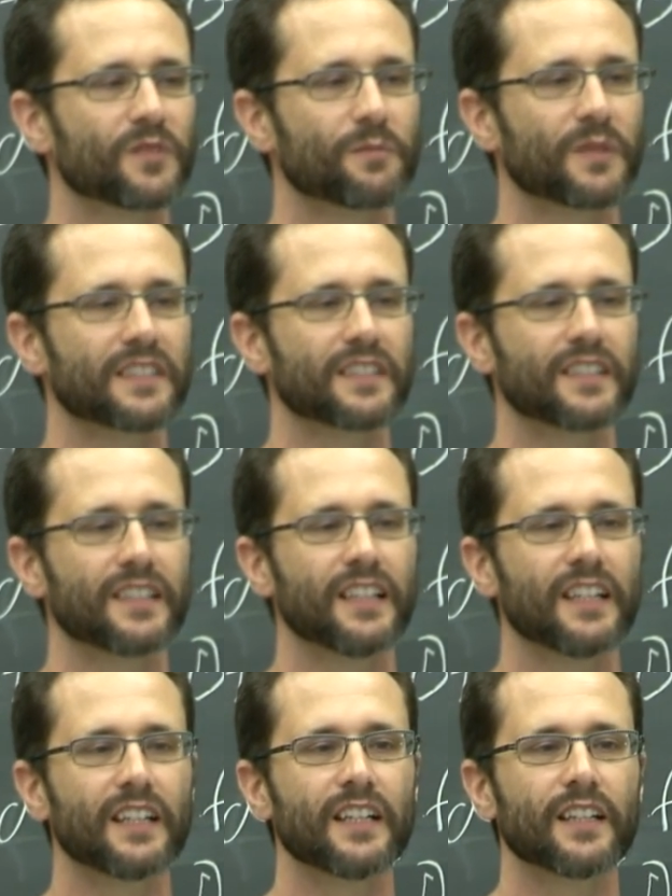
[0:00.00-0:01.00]
basically,
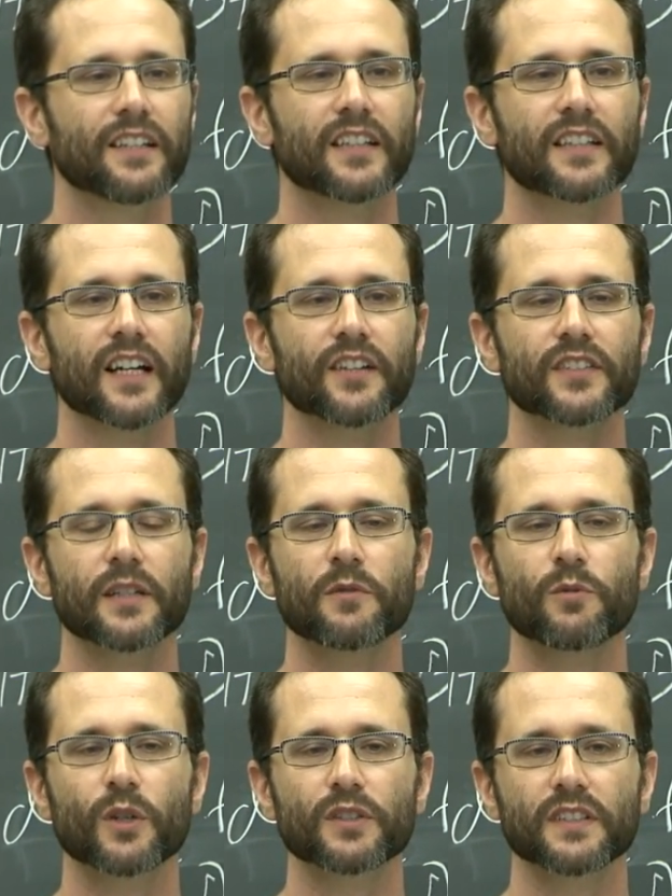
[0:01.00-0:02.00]
that there are some
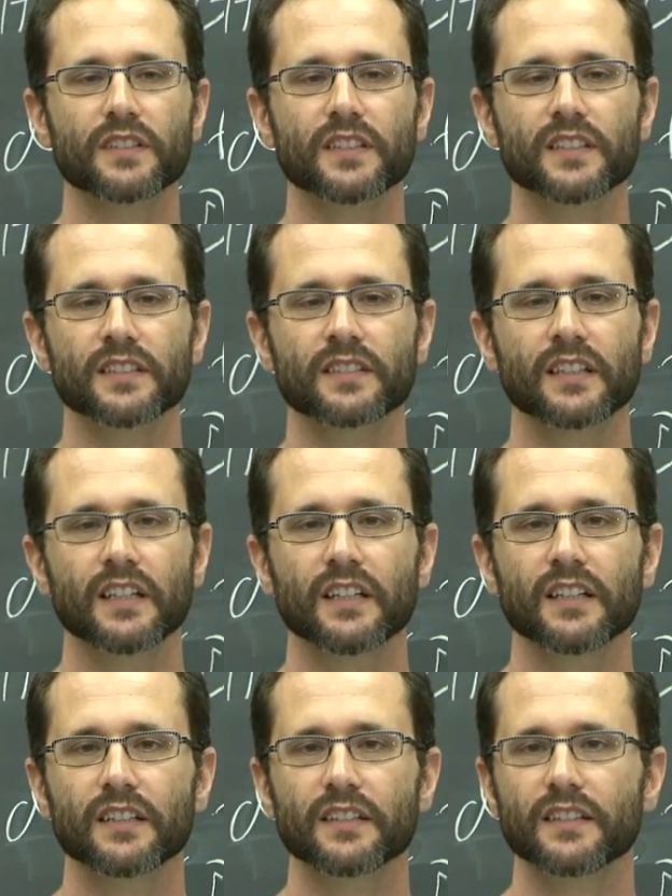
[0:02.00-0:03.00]
quantities
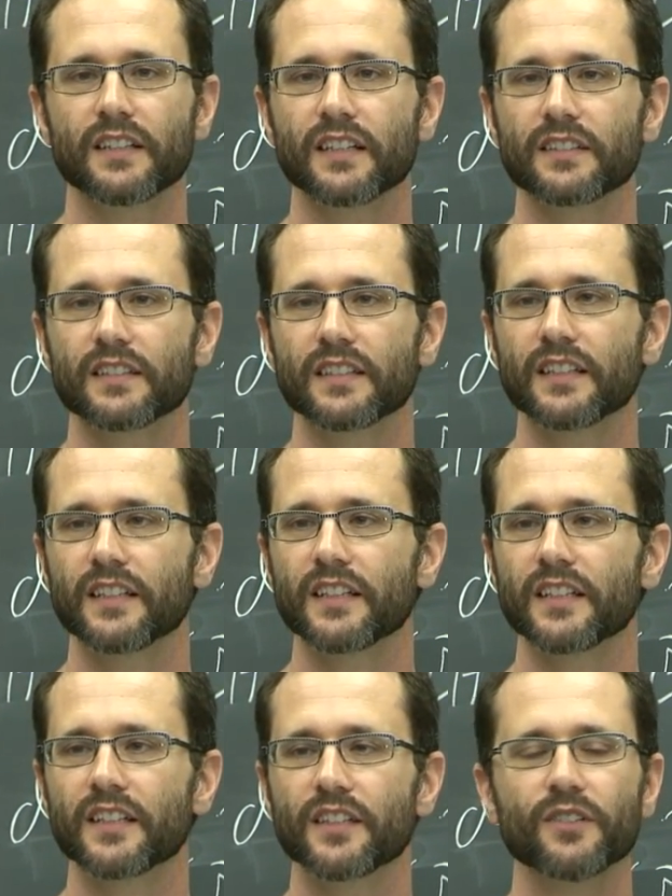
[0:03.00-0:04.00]
that
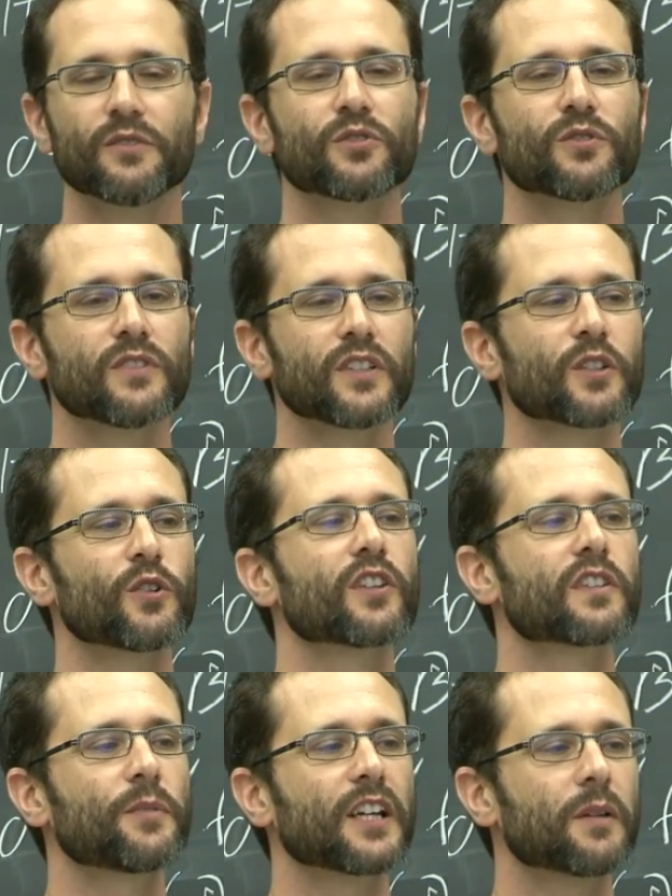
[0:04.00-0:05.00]
uh, you should you
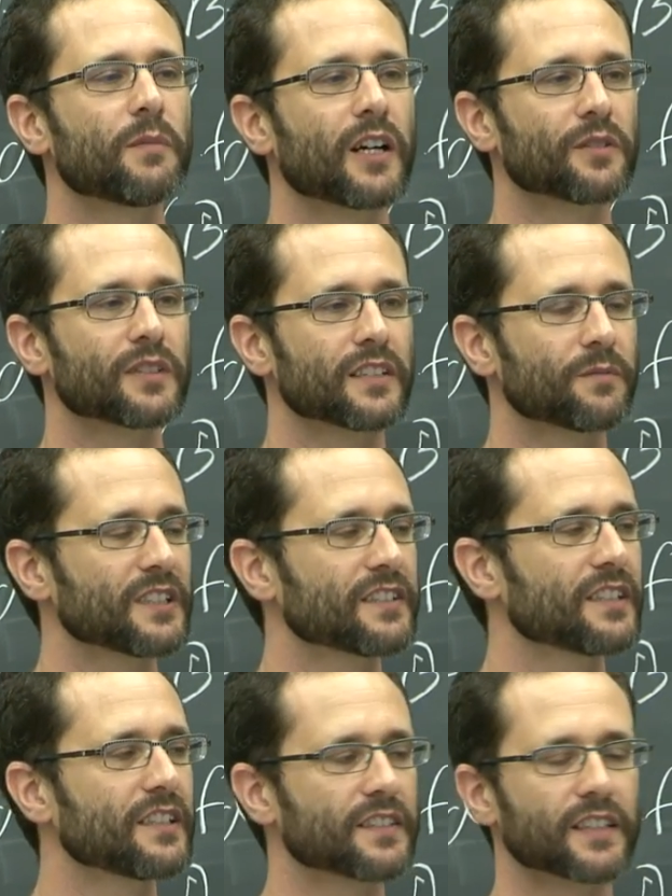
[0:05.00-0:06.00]
cannot speak about that
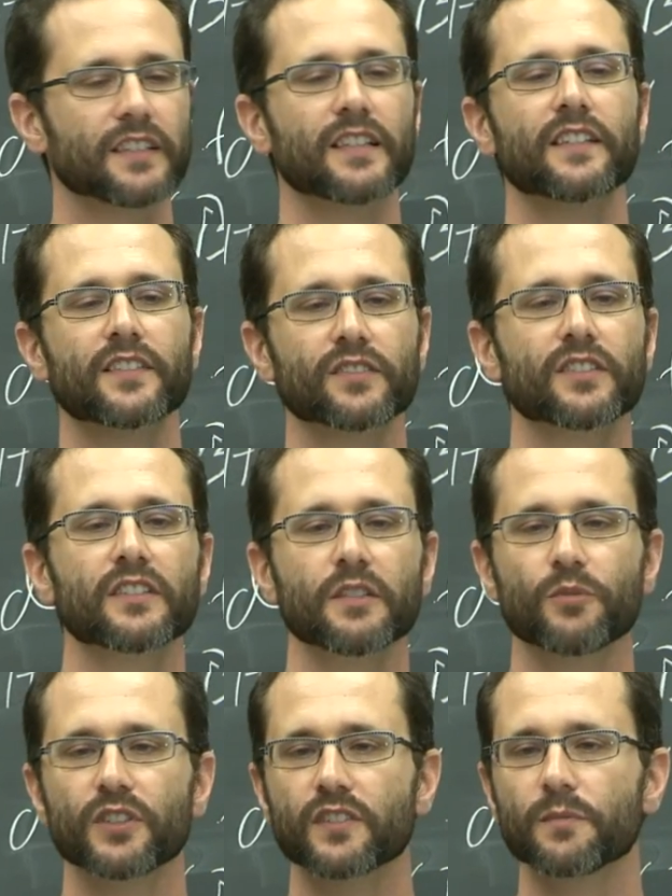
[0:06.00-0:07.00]
basically say the uncertainty
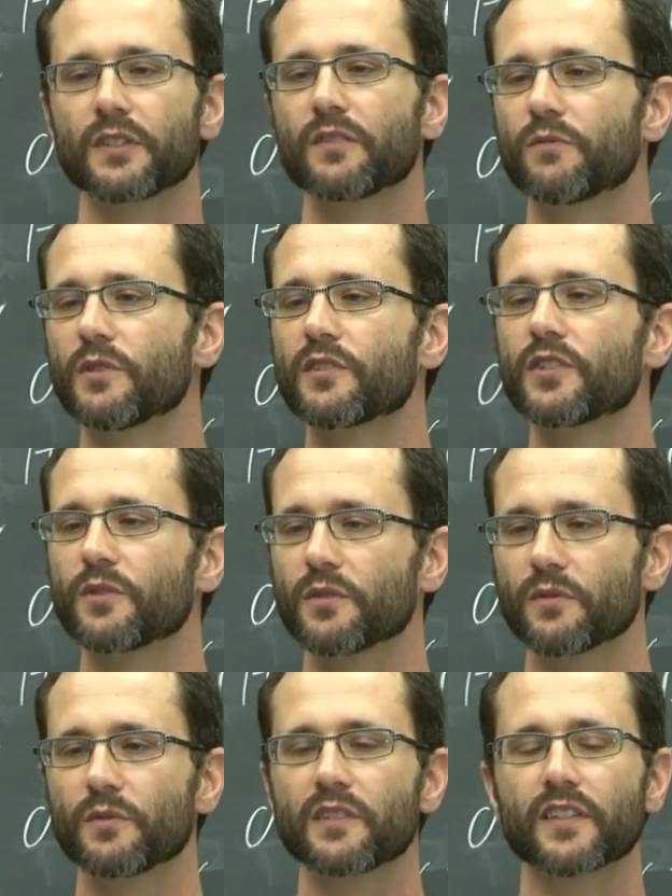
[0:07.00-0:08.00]
principle rules you
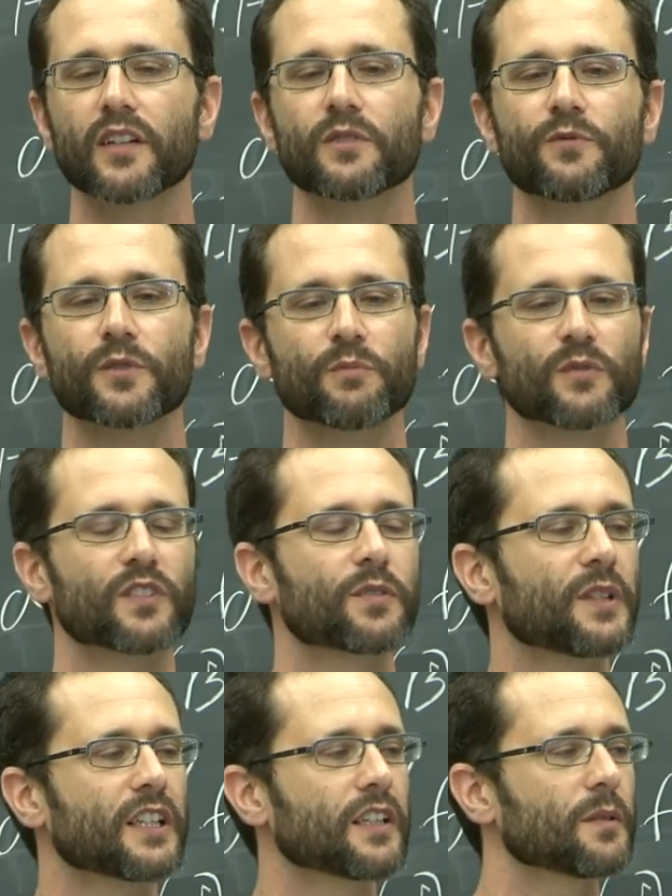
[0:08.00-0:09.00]
rules out from
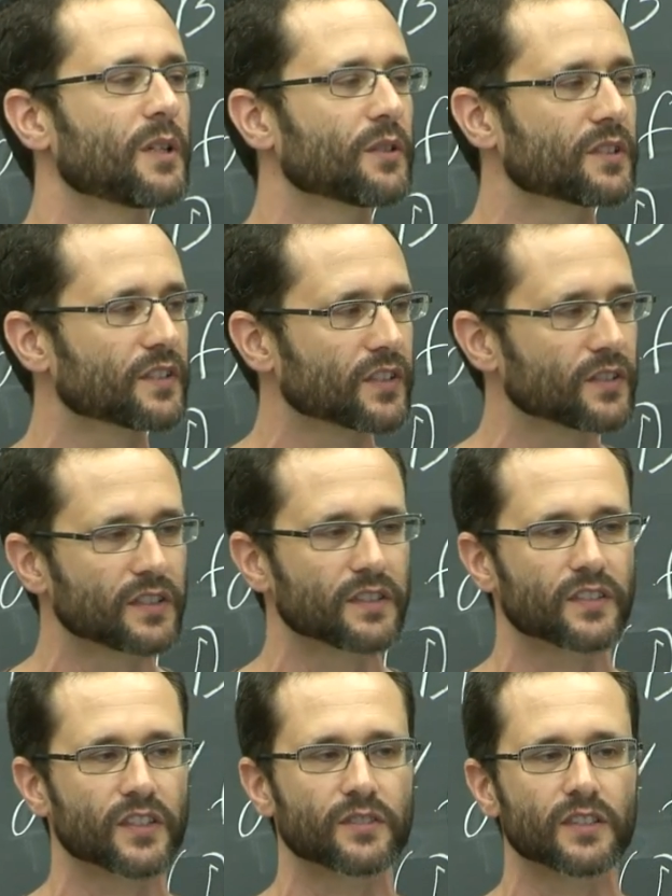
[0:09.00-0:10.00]
speaking about certain
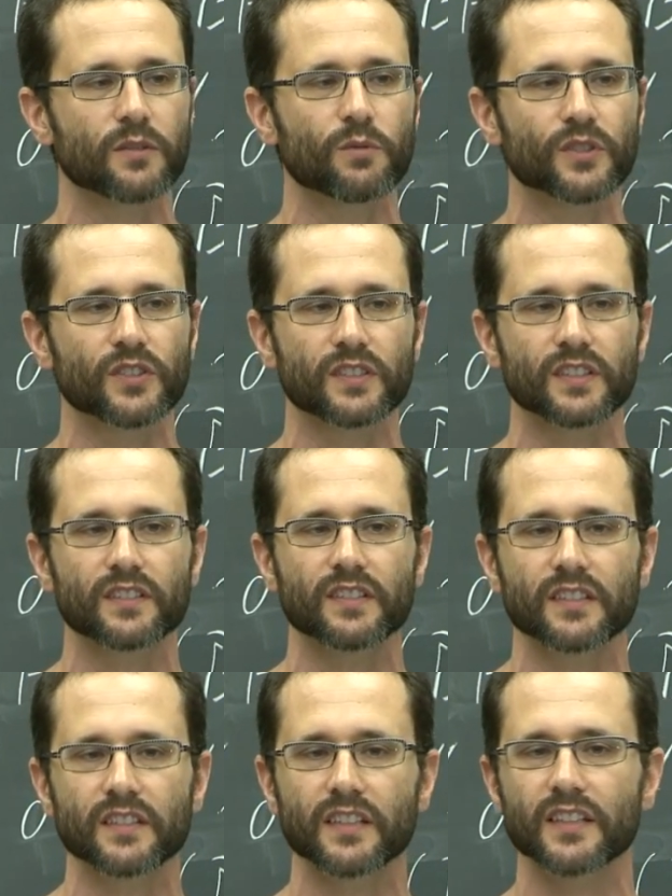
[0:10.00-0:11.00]
certain quantities
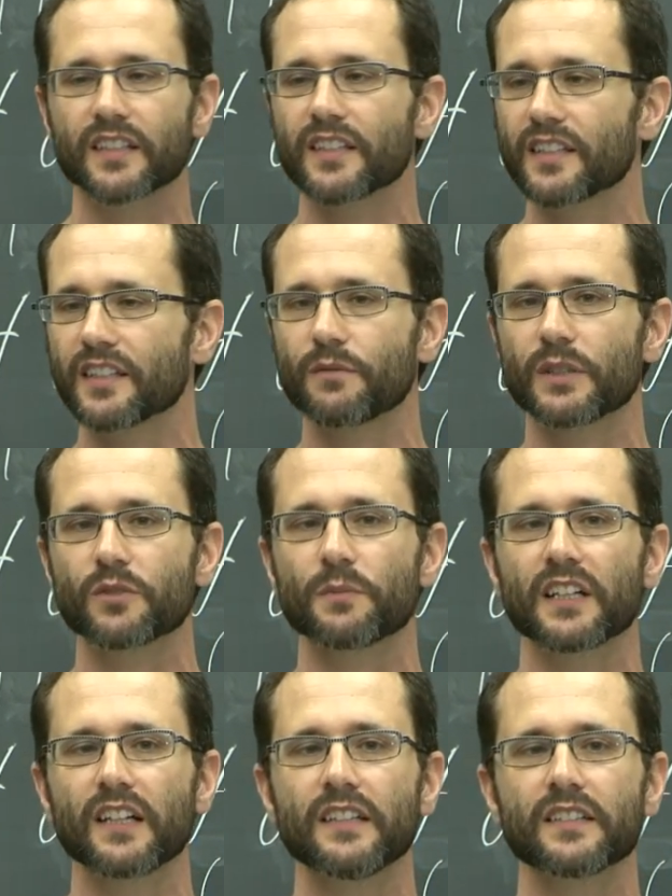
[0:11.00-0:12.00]
in uh, quantum
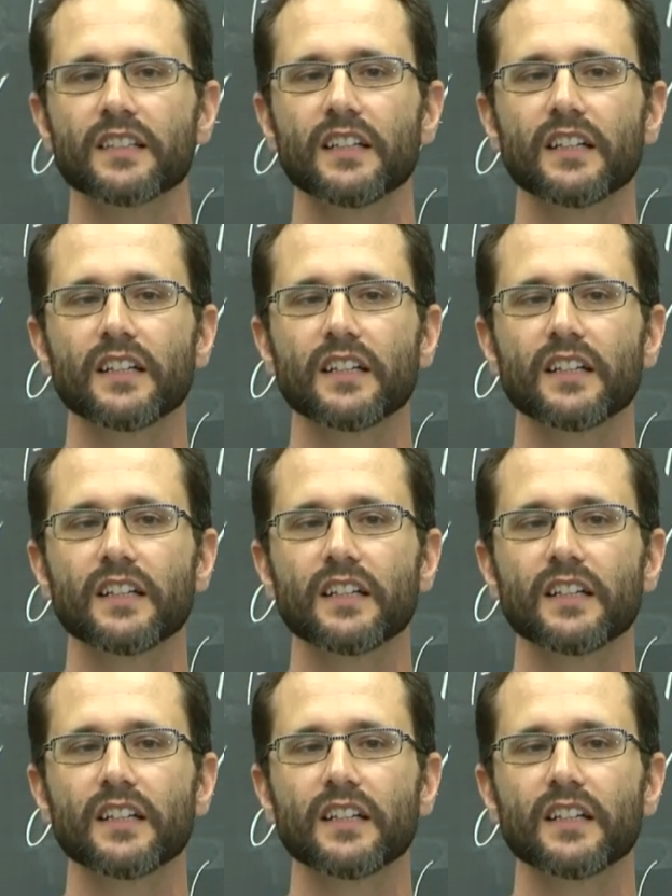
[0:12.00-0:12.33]
mechanics